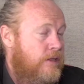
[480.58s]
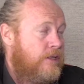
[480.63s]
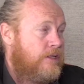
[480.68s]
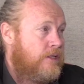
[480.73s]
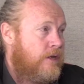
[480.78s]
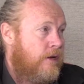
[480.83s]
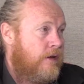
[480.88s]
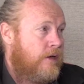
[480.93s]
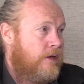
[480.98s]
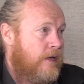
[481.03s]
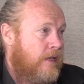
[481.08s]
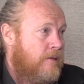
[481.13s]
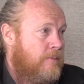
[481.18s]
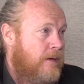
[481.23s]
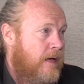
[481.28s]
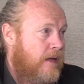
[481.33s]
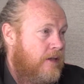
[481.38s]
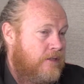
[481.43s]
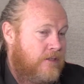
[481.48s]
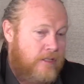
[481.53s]
are showing another
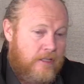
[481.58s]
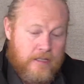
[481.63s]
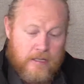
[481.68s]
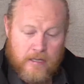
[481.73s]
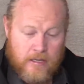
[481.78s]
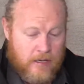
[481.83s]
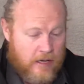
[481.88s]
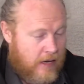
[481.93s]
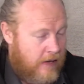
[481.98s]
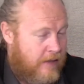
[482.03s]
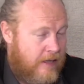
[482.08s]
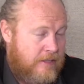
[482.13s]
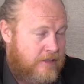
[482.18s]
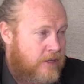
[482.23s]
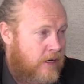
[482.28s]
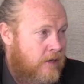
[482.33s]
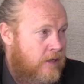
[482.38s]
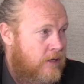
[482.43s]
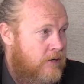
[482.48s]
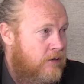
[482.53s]
part of the city, and that's
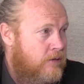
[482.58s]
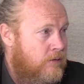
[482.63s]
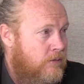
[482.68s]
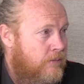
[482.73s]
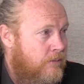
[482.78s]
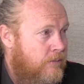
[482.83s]
totally cool.